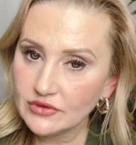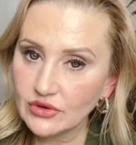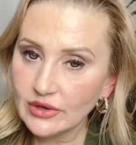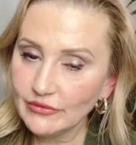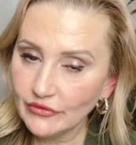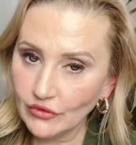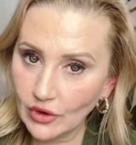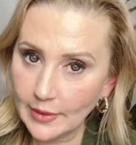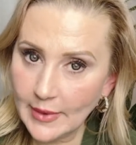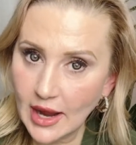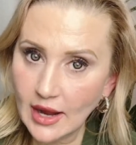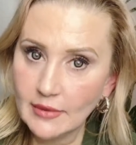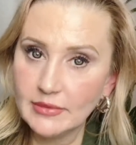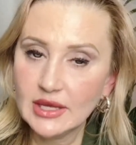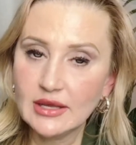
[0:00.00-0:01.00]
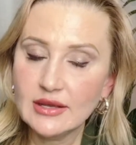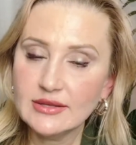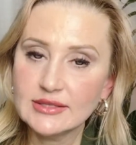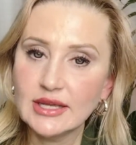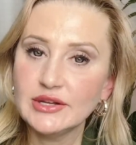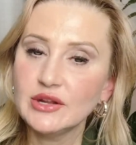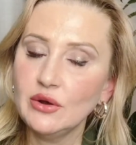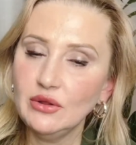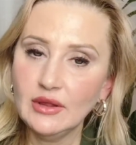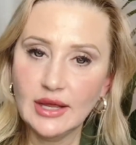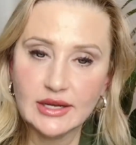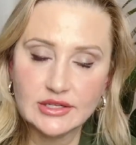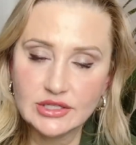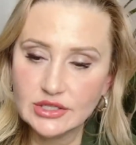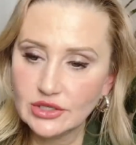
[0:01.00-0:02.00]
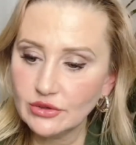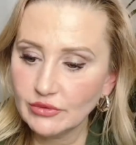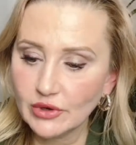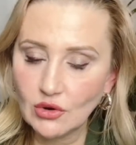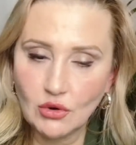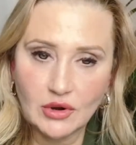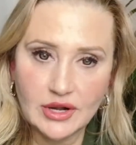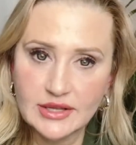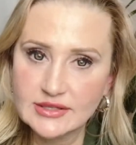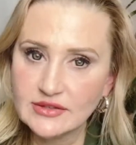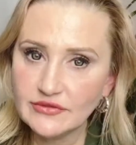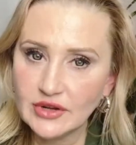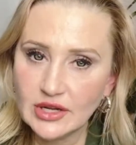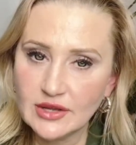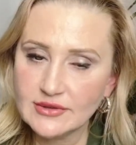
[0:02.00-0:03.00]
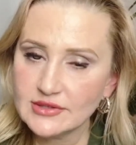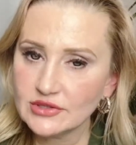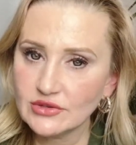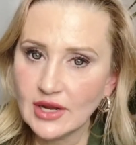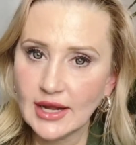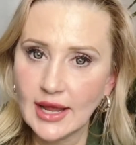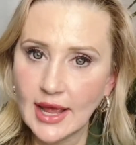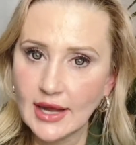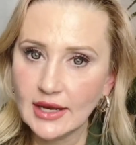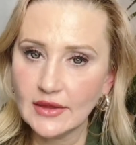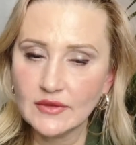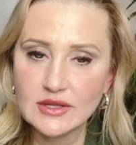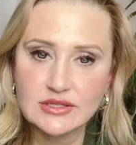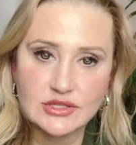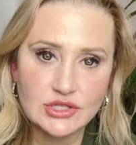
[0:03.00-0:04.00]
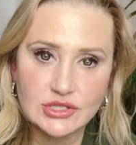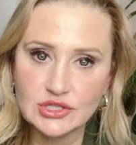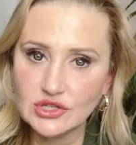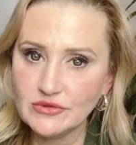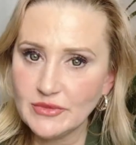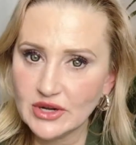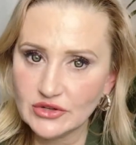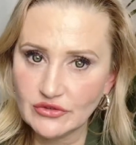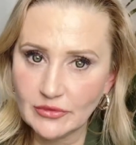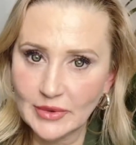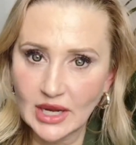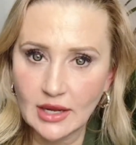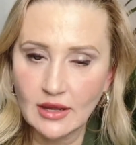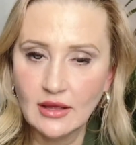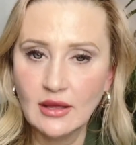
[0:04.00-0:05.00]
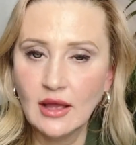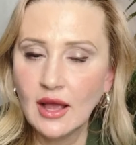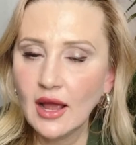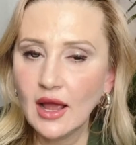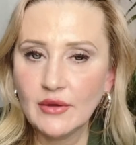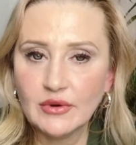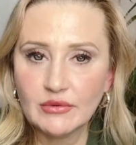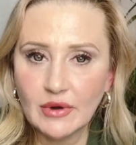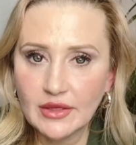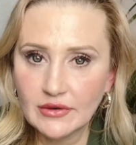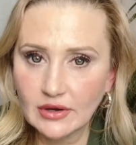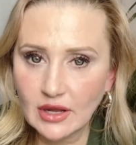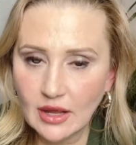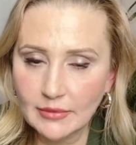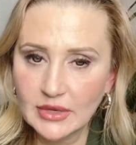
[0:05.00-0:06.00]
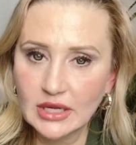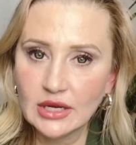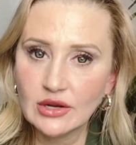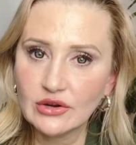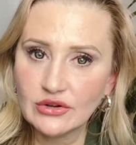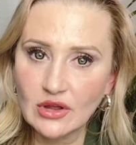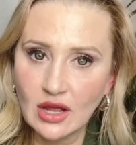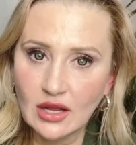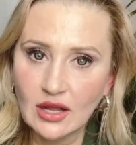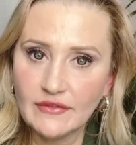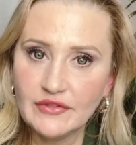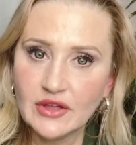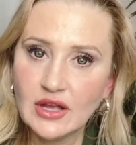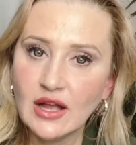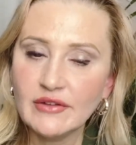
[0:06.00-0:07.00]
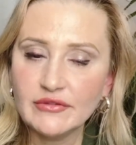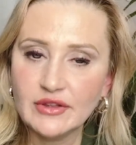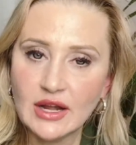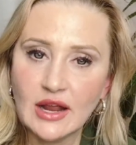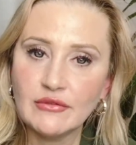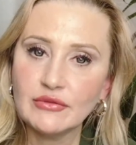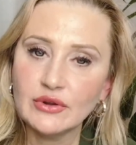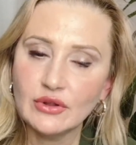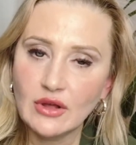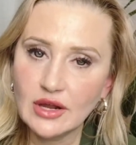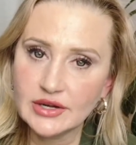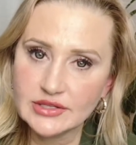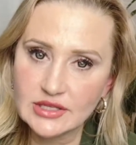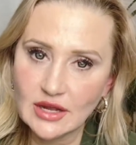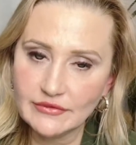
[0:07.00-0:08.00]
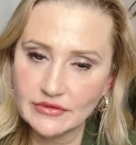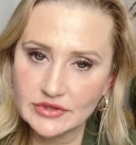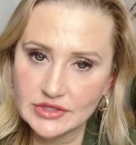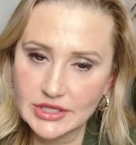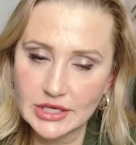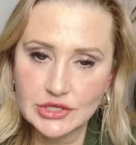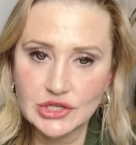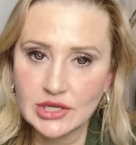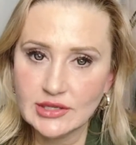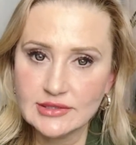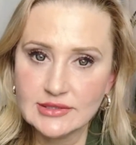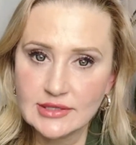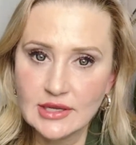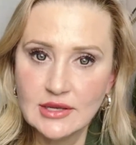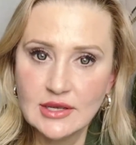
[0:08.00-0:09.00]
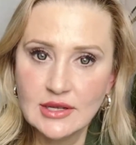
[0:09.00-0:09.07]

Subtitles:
stream format because I don't like to do recordings of videos and try to edit. That's just too much for me. I would rather come in here, talk off the cuff, and have real honest conversations.